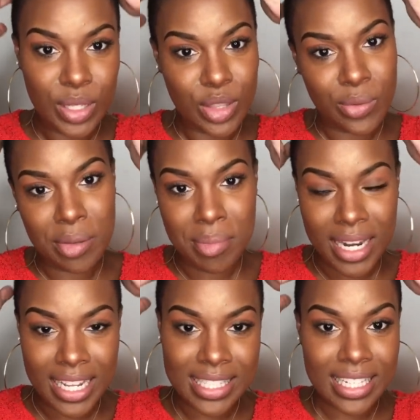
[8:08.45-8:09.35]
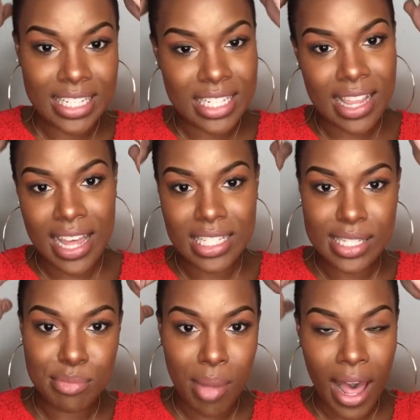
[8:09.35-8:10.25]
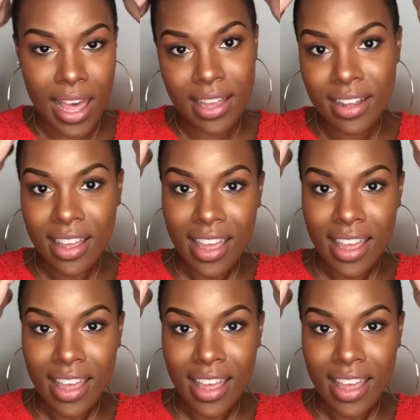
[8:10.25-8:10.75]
three minutes into that spot.